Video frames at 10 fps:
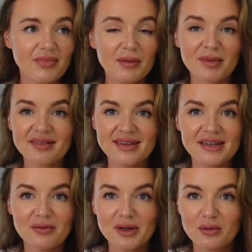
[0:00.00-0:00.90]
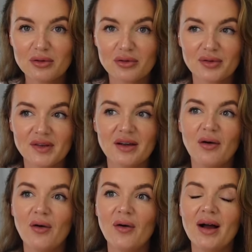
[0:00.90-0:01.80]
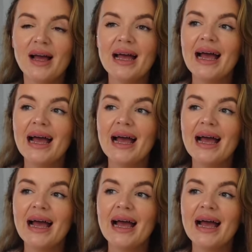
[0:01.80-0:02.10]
My steering wheel was roasting hot